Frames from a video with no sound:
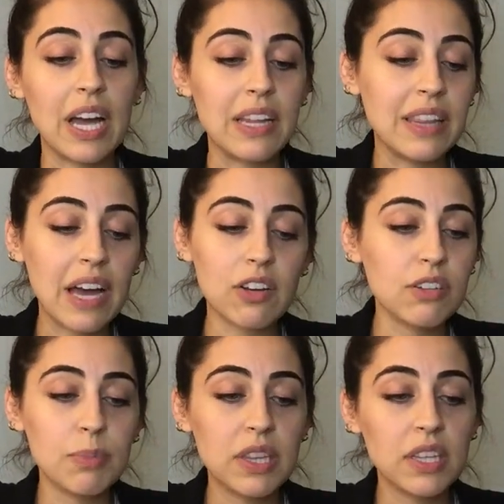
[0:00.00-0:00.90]
And that could
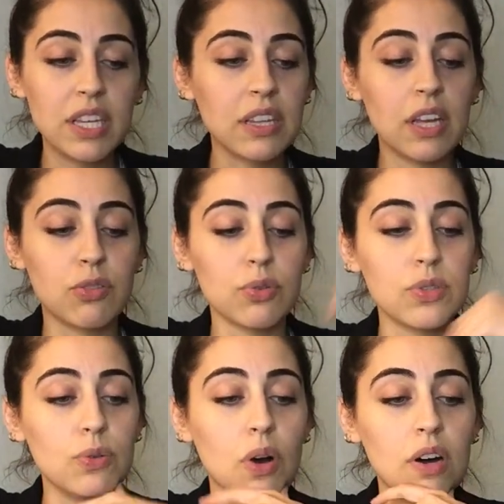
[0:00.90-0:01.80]
have been the thing that threw
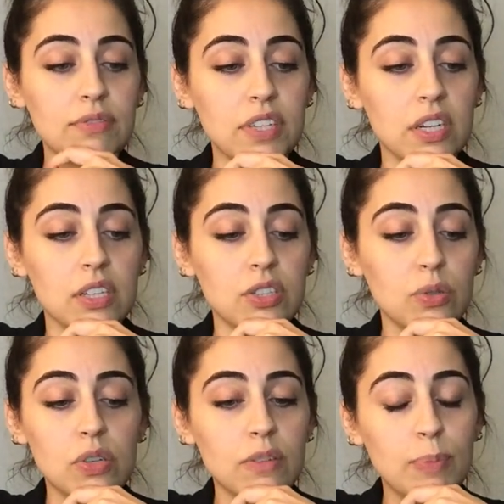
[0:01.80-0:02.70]
you off here. You
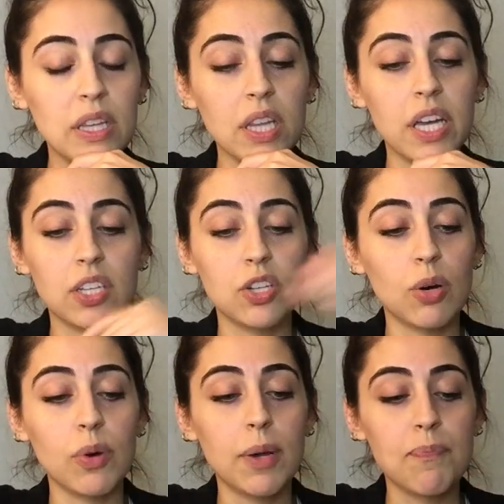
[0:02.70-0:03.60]
could have been like, you
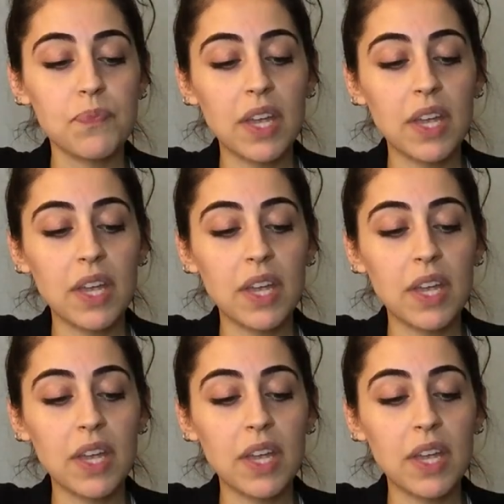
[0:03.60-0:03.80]
know what?